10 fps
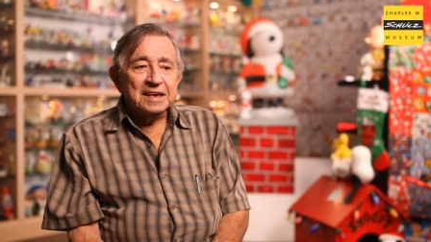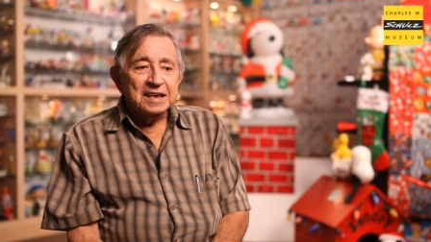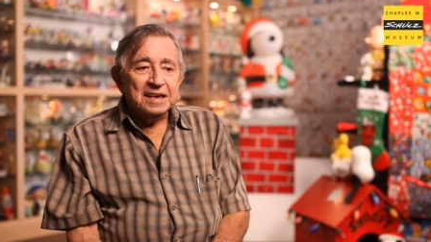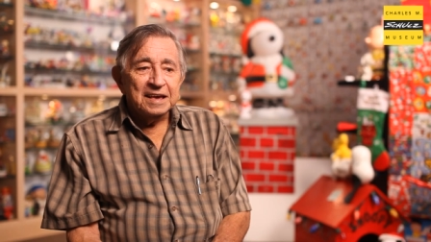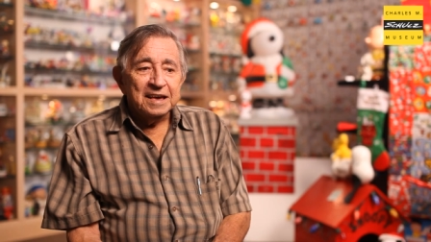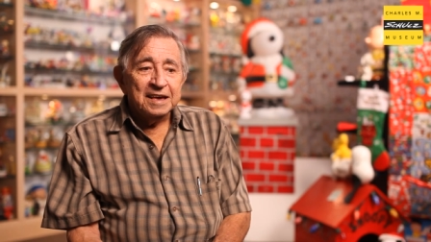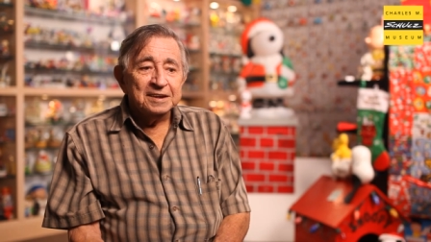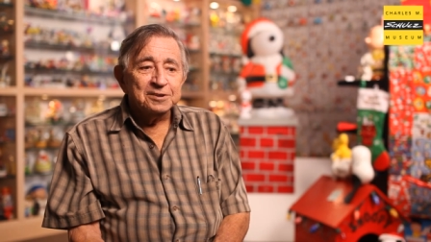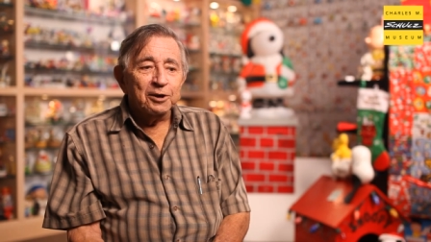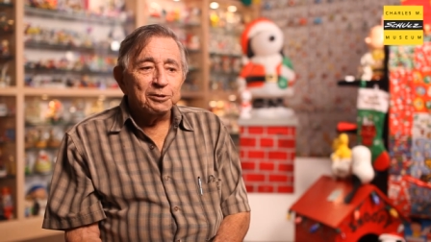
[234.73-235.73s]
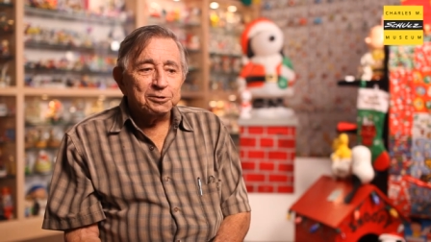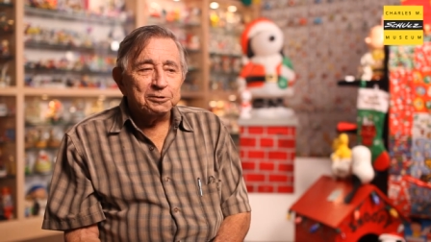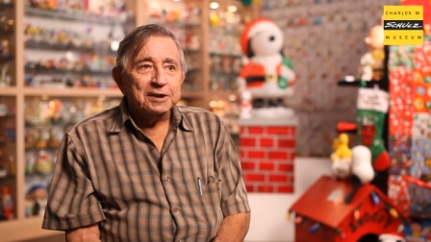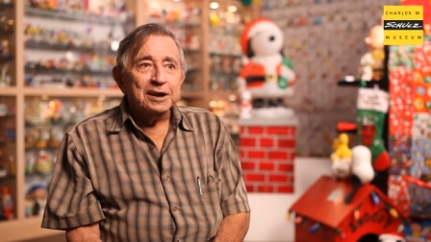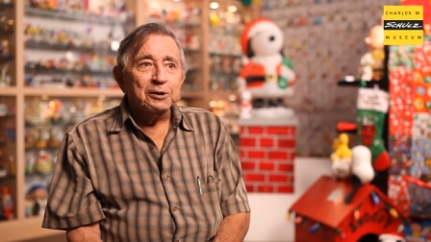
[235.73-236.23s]
his
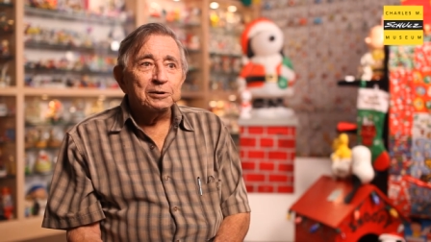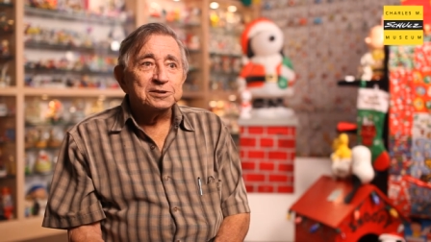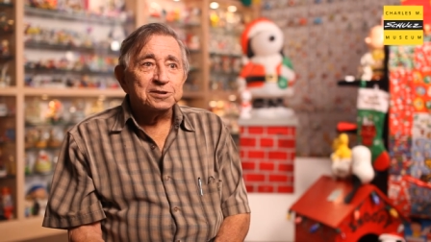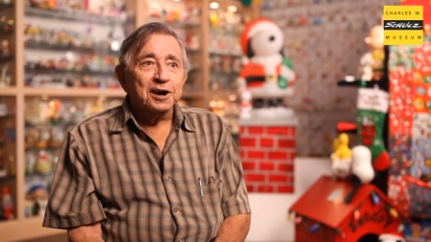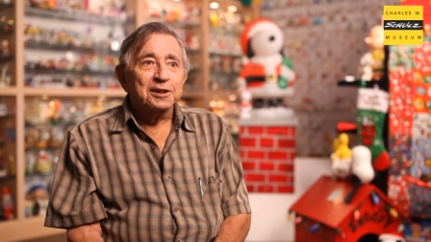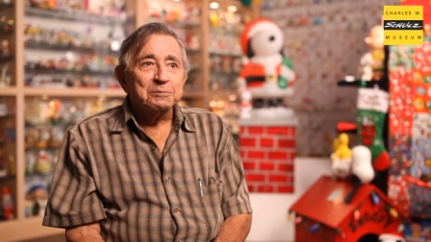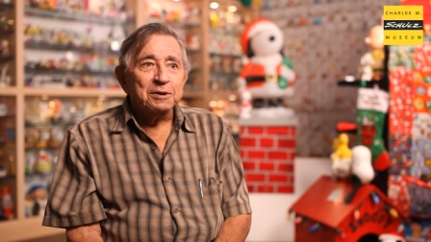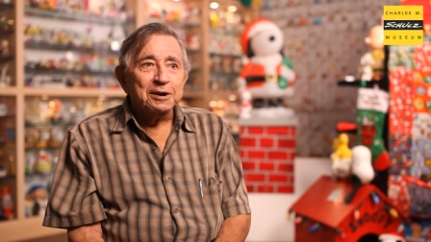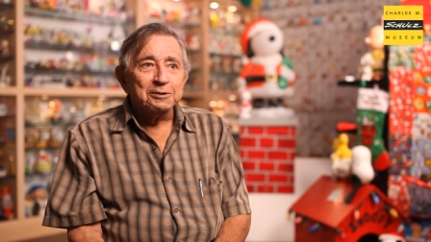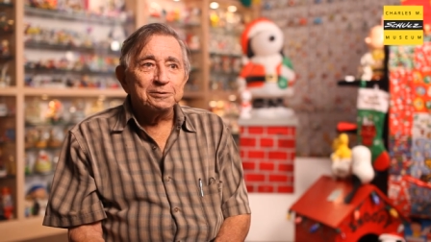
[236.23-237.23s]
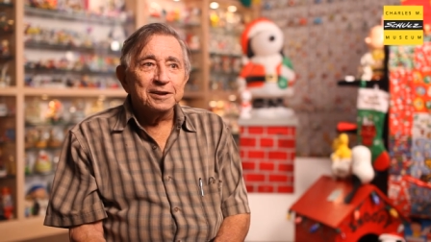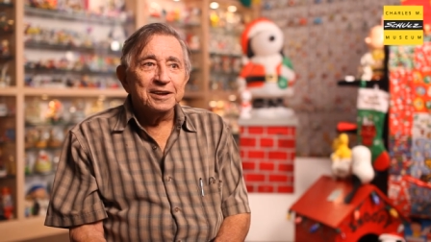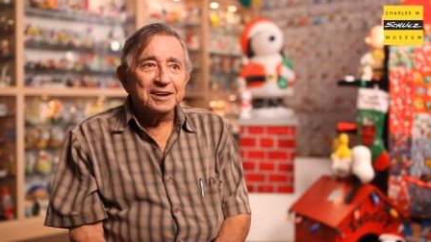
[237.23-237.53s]
alter ego is Charlie Brown.